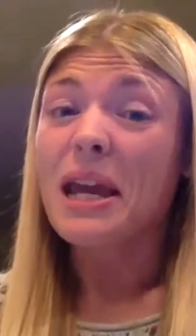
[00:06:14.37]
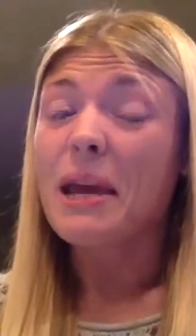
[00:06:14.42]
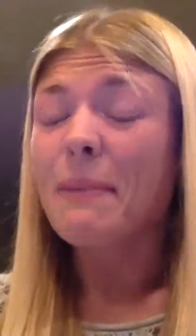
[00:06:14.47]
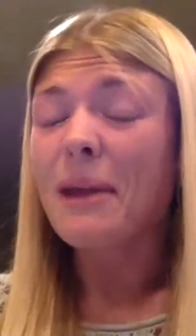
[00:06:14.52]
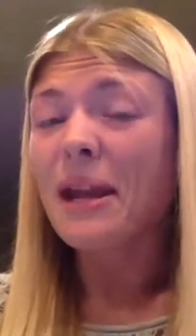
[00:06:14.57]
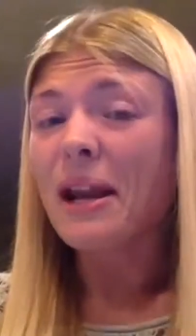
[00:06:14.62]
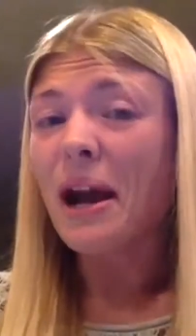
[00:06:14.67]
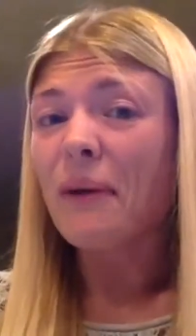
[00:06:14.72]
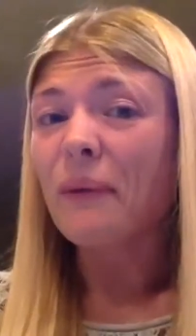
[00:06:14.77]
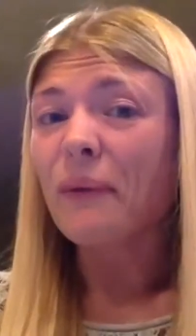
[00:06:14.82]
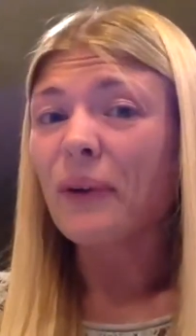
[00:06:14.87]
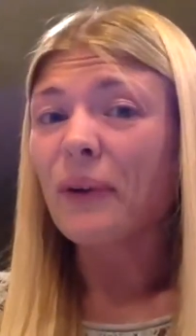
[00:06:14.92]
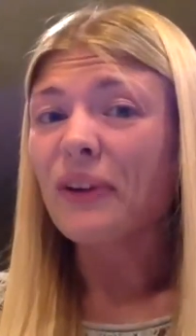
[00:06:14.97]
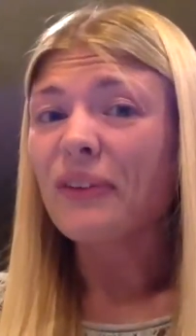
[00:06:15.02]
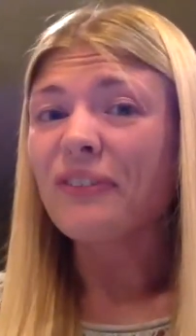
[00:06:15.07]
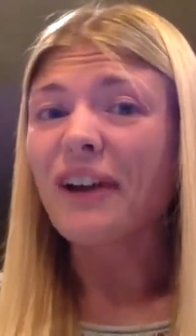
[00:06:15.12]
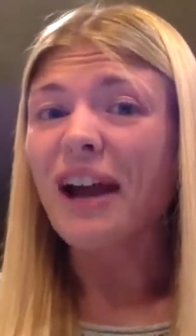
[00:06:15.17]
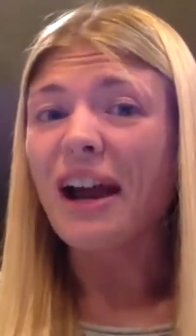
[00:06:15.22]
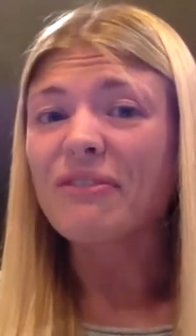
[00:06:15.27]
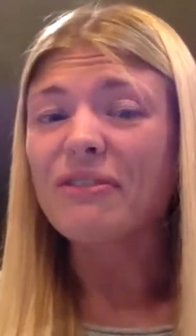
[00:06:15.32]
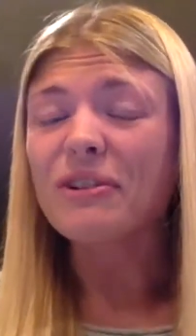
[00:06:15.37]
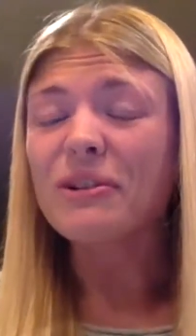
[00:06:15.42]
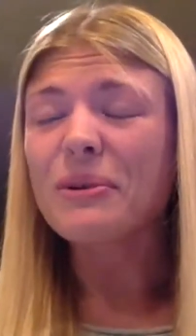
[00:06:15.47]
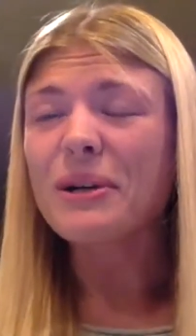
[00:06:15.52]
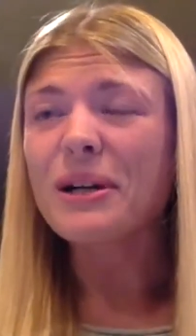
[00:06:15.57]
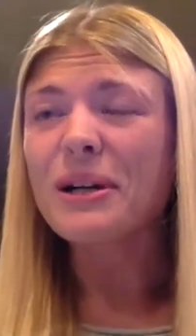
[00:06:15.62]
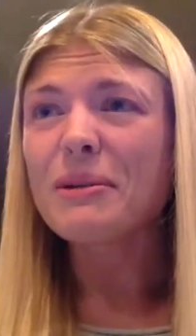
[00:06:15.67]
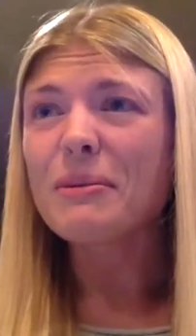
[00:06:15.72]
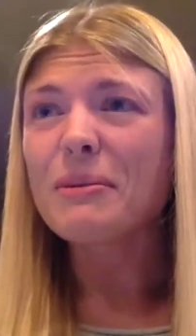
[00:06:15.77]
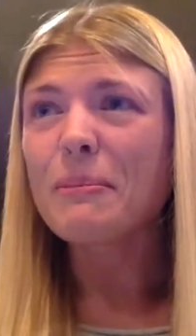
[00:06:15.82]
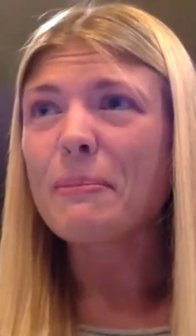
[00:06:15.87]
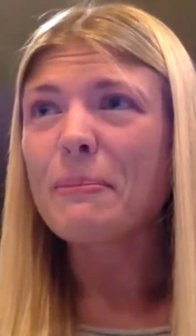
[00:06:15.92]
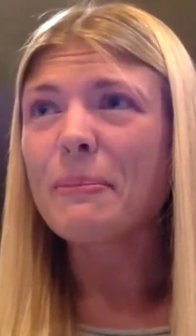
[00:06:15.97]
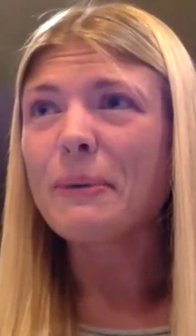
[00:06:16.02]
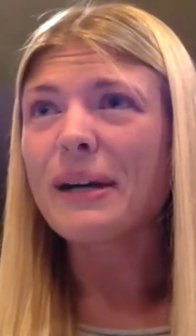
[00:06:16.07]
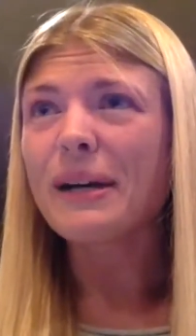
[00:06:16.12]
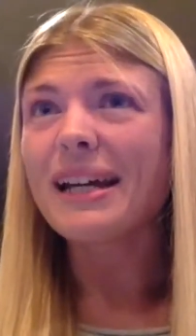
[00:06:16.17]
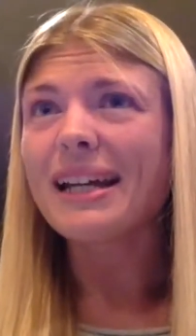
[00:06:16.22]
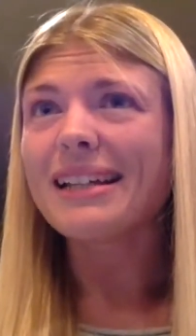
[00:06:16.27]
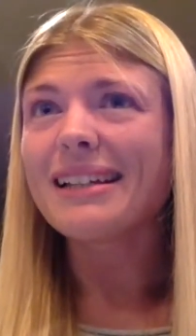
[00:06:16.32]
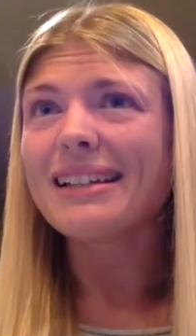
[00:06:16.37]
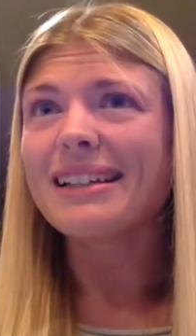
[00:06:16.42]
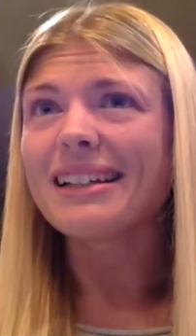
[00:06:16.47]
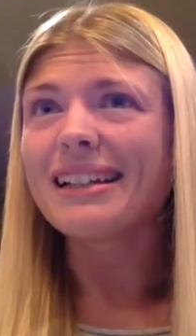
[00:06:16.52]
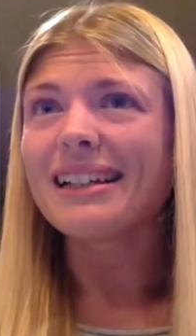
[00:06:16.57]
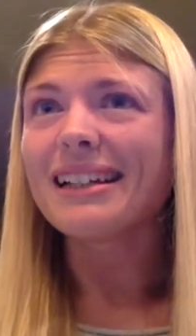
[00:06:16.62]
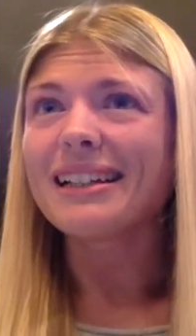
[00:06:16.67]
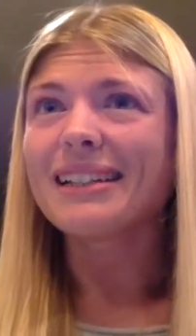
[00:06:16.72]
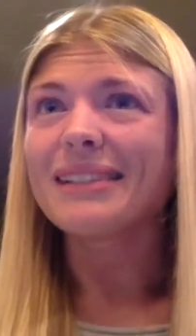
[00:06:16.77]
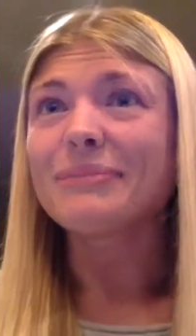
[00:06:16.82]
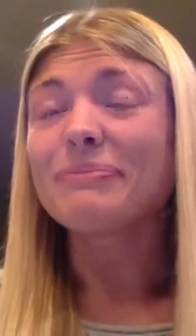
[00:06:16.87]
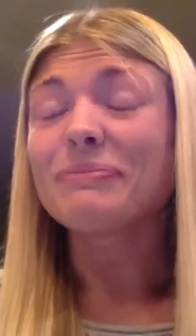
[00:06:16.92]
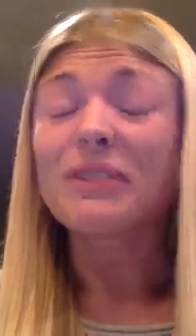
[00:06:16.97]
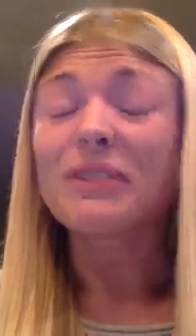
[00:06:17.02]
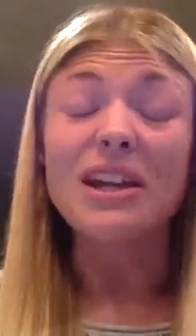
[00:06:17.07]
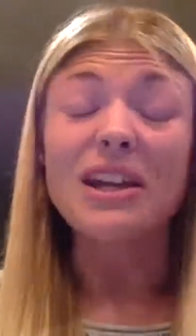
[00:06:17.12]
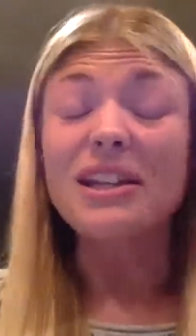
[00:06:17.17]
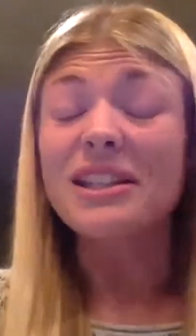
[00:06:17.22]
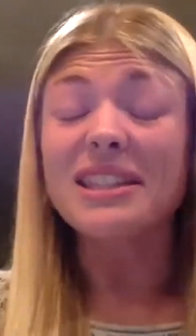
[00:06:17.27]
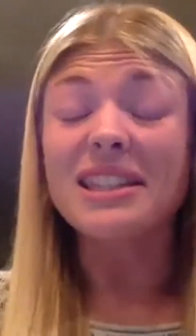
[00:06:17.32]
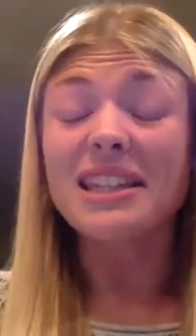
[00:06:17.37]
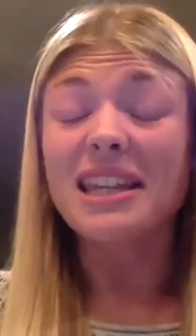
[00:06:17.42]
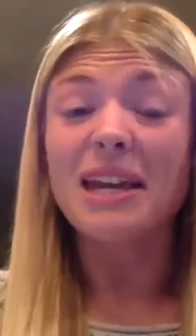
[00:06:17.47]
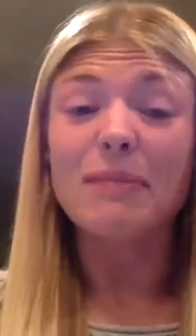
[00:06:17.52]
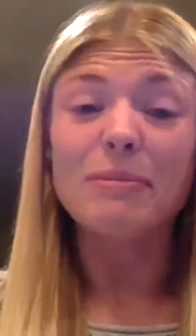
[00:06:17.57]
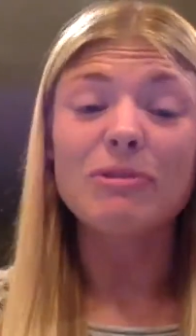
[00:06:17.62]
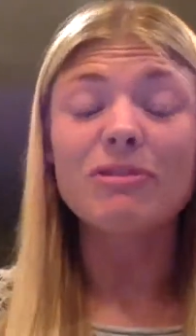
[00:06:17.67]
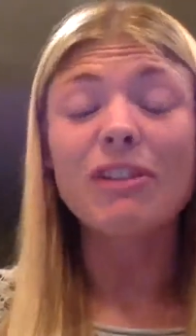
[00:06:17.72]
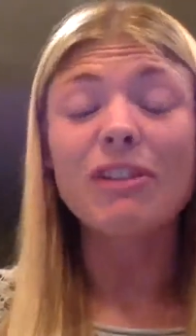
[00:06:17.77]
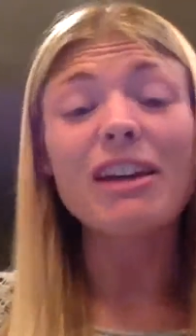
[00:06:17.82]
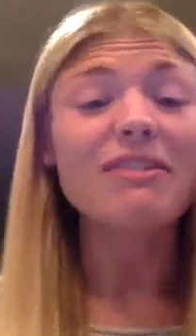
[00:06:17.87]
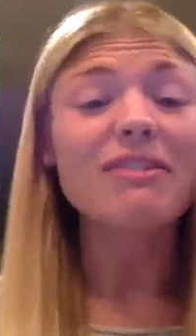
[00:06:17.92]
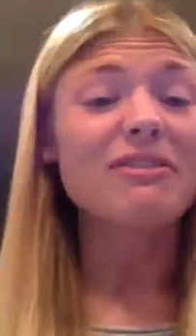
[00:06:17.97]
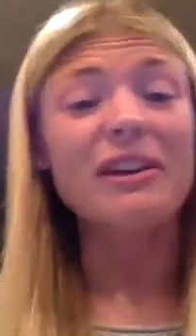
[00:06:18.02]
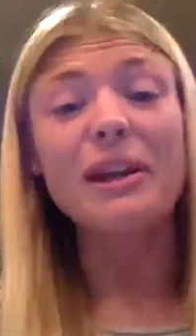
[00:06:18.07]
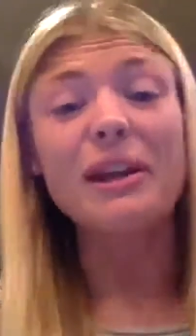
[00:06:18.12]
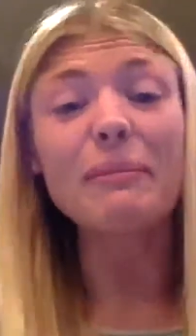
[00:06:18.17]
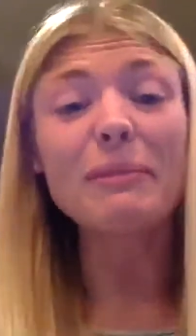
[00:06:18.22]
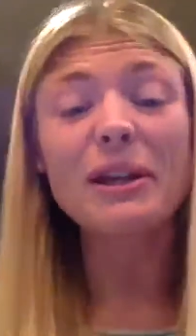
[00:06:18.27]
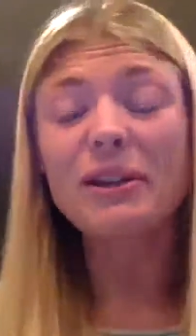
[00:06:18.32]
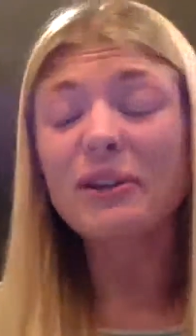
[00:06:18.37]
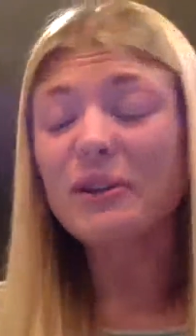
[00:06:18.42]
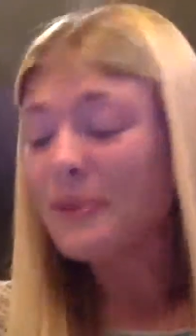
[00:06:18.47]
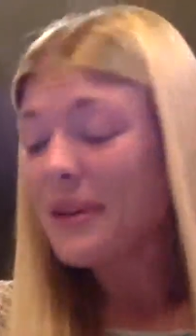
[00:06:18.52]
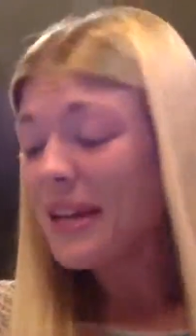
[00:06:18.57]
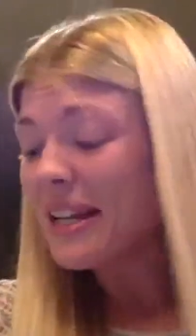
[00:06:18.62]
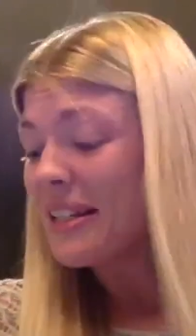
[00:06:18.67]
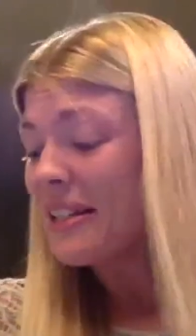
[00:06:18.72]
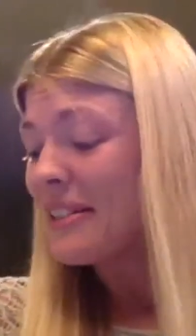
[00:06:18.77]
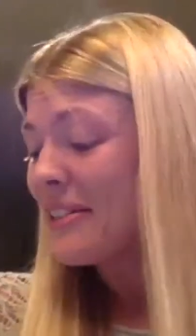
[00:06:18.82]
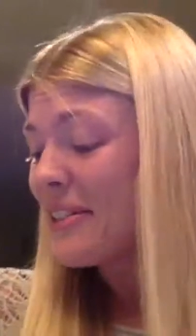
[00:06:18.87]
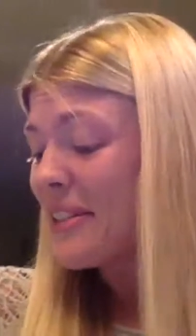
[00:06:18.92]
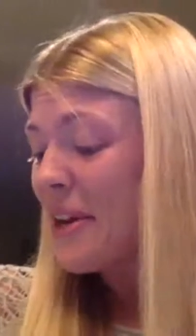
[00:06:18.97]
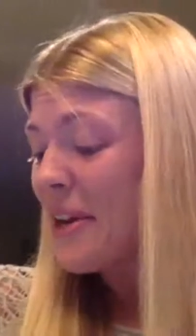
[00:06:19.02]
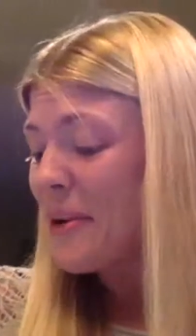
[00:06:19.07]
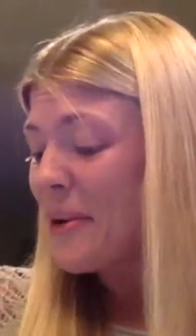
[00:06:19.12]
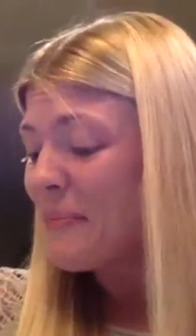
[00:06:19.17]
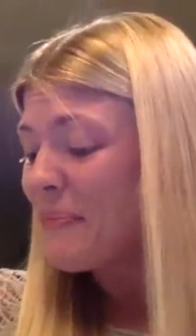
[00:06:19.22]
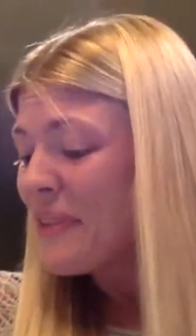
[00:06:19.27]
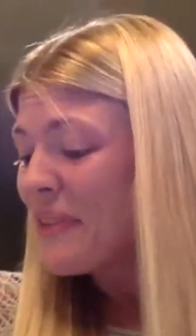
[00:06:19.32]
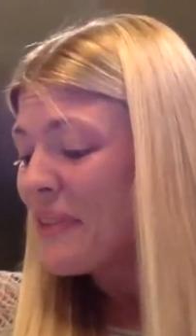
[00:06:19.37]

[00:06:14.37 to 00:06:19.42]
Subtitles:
It may not work for everyone, but it's the game of life, and I'm here to win. So